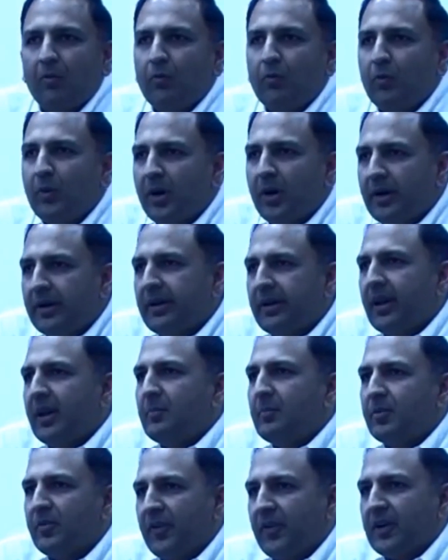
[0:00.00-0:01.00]
of work
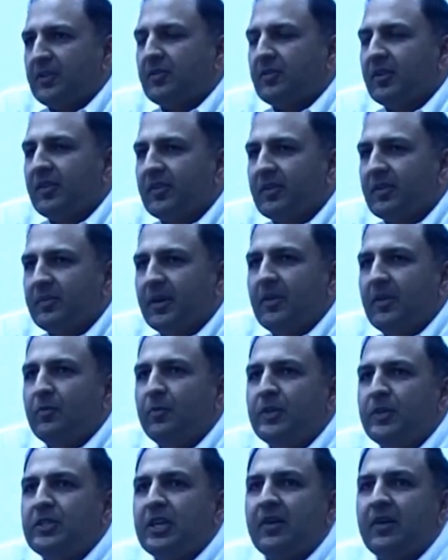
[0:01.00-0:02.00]
and professionalism
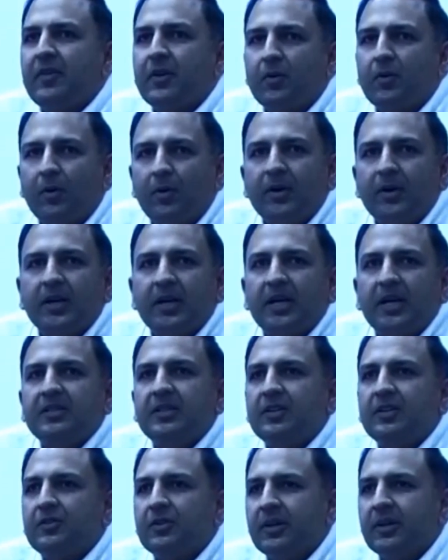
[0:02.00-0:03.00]
in whichever
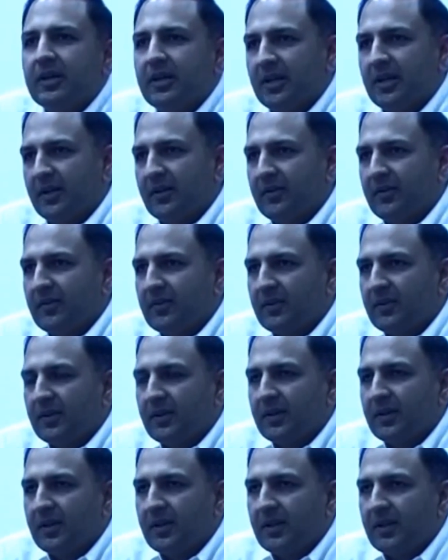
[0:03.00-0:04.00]
organization it is,
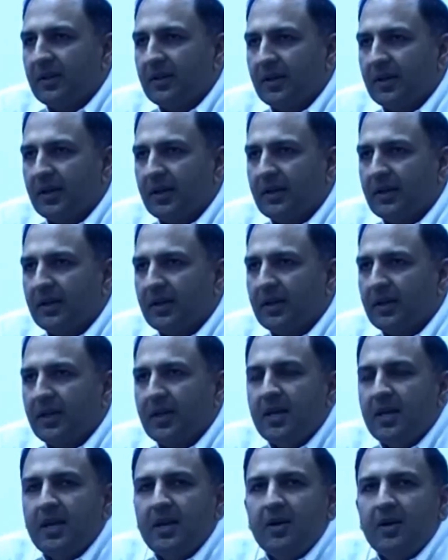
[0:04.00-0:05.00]
right,
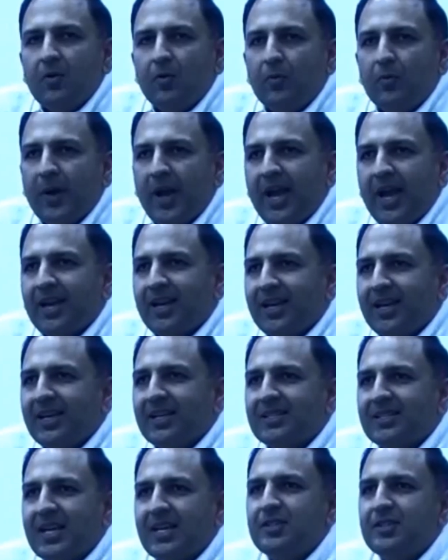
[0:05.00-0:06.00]
where,
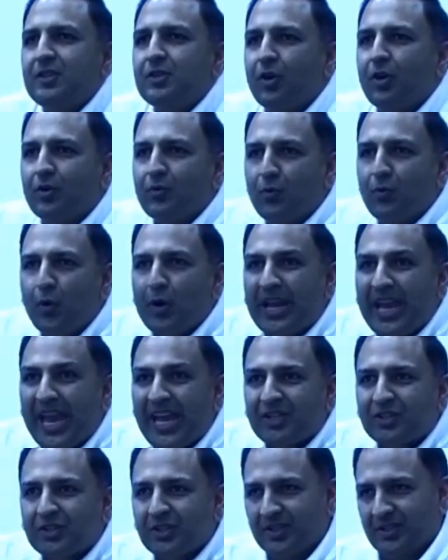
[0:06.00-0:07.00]
in a sense, your
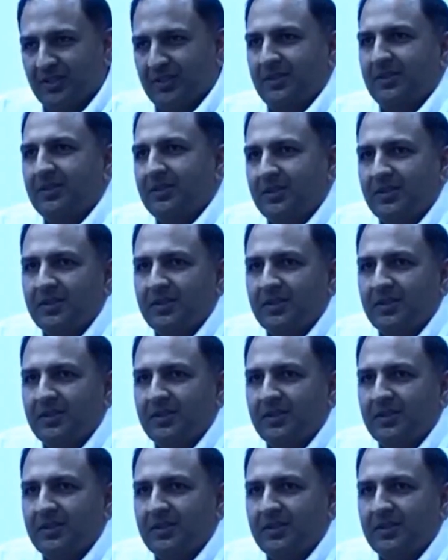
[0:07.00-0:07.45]
vocation